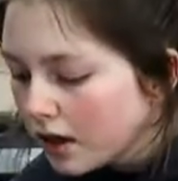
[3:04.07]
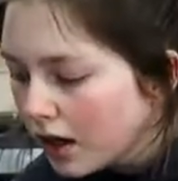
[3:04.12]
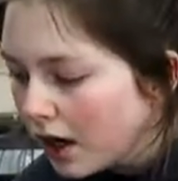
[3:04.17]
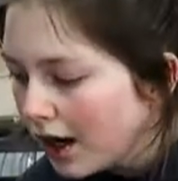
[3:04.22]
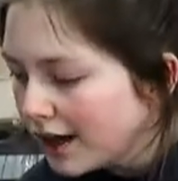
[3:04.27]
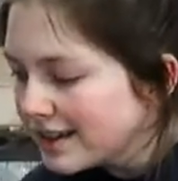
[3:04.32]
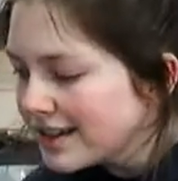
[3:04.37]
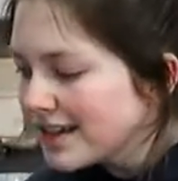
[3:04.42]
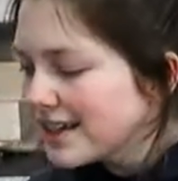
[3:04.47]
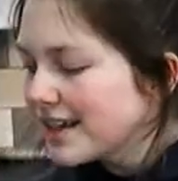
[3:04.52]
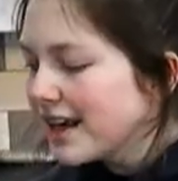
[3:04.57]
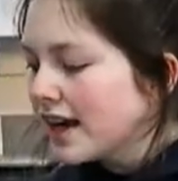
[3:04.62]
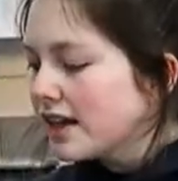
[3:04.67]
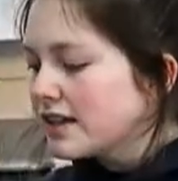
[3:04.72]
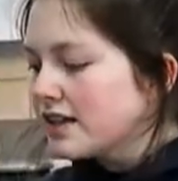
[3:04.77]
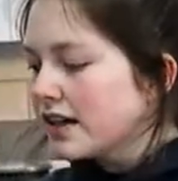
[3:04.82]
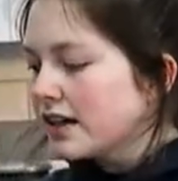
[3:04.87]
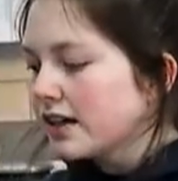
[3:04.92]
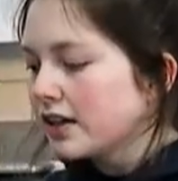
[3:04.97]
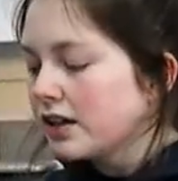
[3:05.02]
I did get a
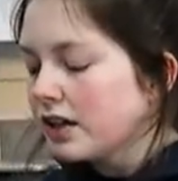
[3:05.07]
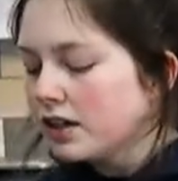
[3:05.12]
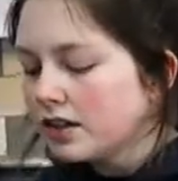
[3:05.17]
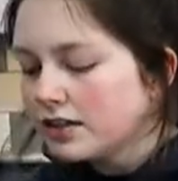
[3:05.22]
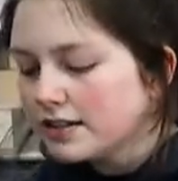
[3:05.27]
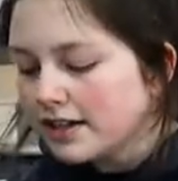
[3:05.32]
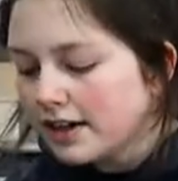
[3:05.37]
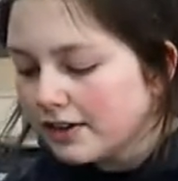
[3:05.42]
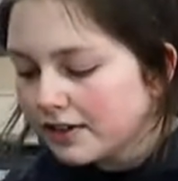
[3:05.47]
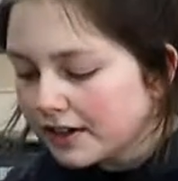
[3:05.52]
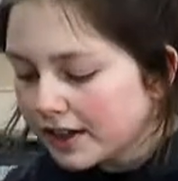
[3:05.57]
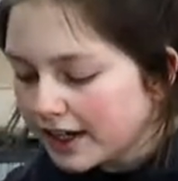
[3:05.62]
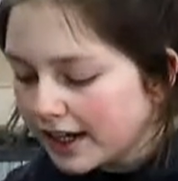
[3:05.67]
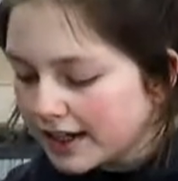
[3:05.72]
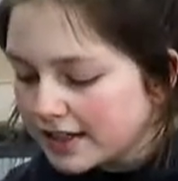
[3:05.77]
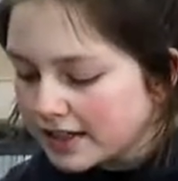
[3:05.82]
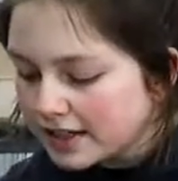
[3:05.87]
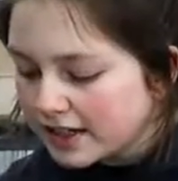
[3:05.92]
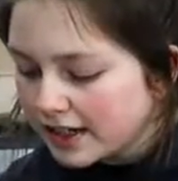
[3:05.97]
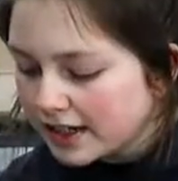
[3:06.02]
second carton down in
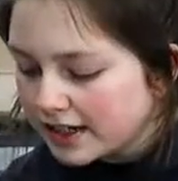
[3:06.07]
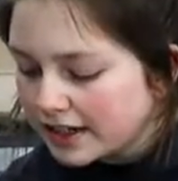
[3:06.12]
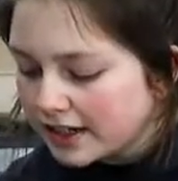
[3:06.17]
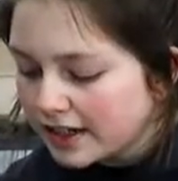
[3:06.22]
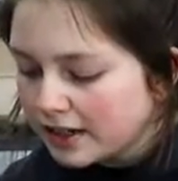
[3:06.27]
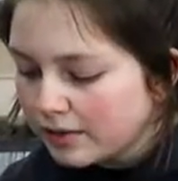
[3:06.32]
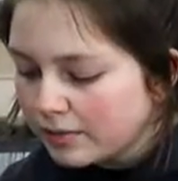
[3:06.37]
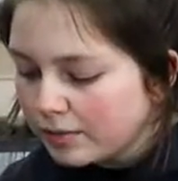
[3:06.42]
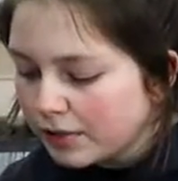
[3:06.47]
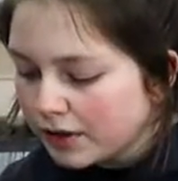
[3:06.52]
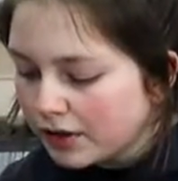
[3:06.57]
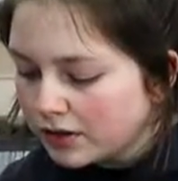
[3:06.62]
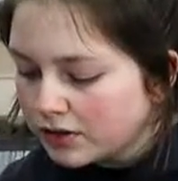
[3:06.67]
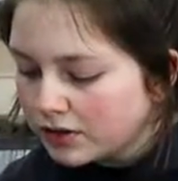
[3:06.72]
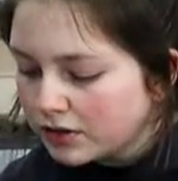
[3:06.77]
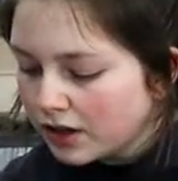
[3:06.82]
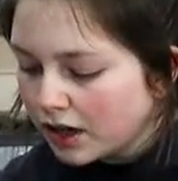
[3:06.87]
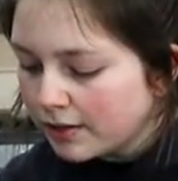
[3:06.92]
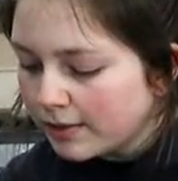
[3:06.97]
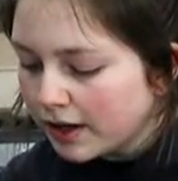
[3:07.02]
case I needed it, but
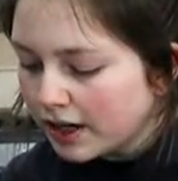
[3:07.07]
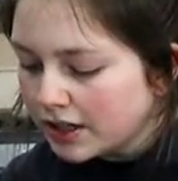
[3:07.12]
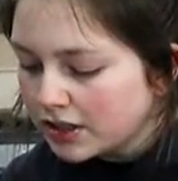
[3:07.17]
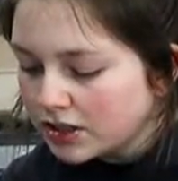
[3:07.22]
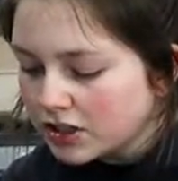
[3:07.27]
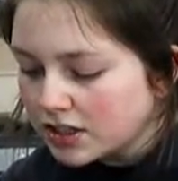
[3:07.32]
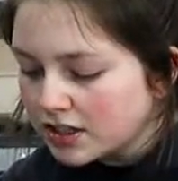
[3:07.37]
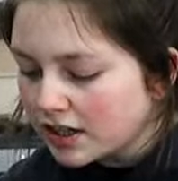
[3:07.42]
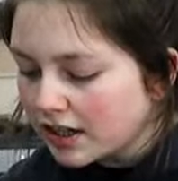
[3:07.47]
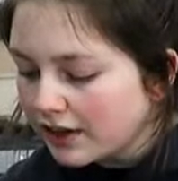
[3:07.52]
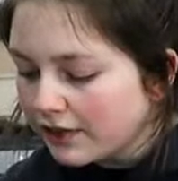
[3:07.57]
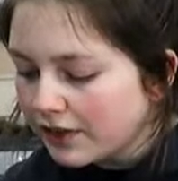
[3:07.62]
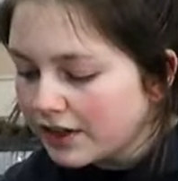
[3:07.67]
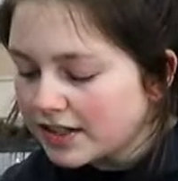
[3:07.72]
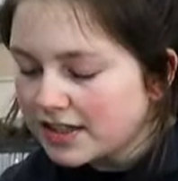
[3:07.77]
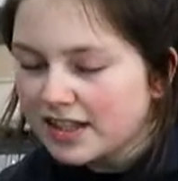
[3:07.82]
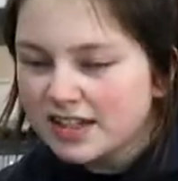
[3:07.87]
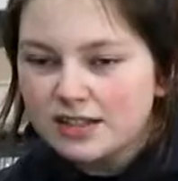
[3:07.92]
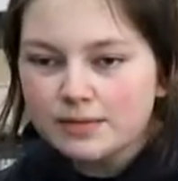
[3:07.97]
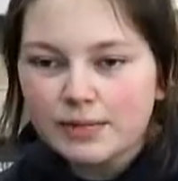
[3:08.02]
I might just leave it as
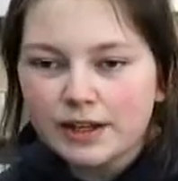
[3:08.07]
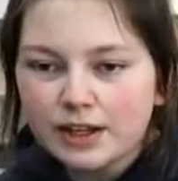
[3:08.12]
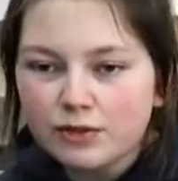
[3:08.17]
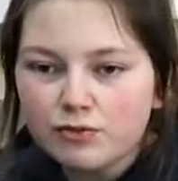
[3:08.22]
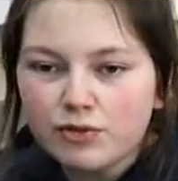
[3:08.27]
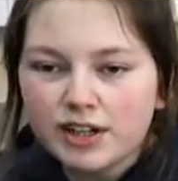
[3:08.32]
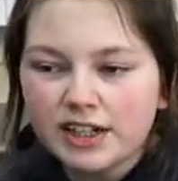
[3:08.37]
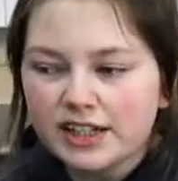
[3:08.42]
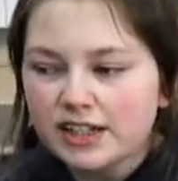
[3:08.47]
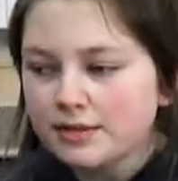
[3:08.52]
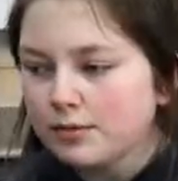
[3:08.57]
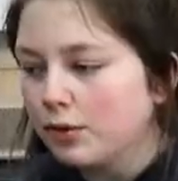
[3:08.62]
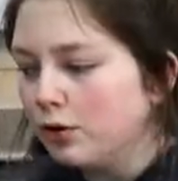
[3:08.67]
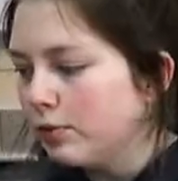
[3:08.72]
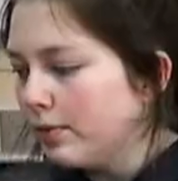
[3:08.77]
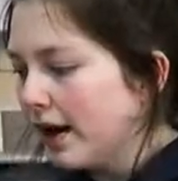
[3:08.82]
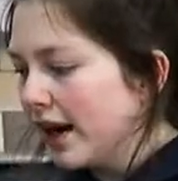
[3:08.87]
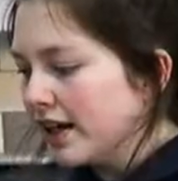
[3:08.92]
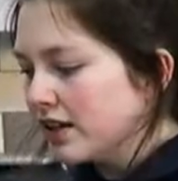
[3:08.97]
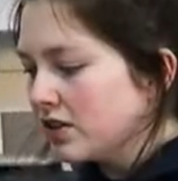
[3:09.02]
this and make a really small
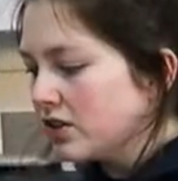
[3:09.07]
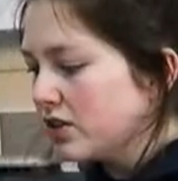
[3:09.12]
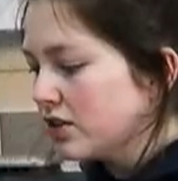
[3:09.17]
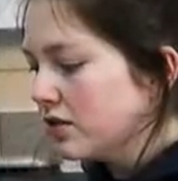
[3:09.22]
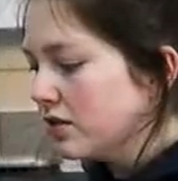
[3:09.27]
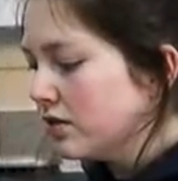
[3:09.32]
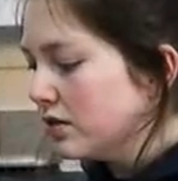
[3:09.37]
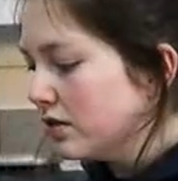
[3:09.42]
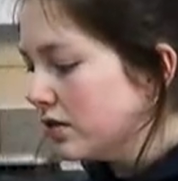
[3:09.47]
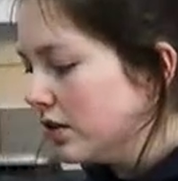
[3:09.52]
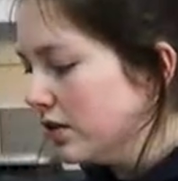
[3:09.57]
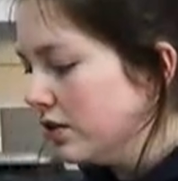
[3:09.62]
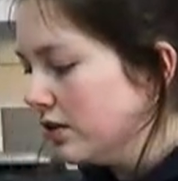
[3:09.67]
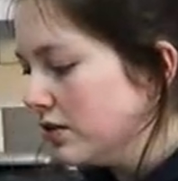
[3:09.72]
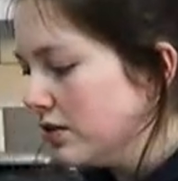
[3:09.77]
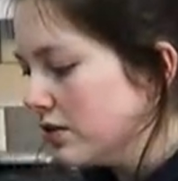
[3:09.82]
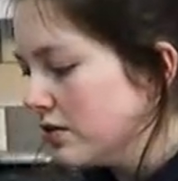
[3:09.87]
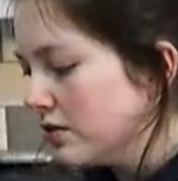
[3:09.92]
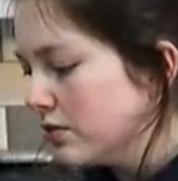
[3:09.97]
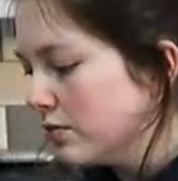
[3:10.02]
batch
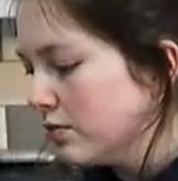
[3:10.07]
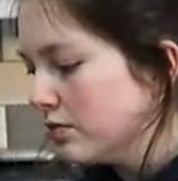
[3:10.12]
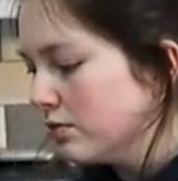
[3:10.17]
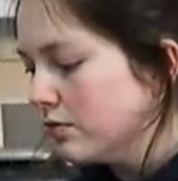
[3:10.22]
because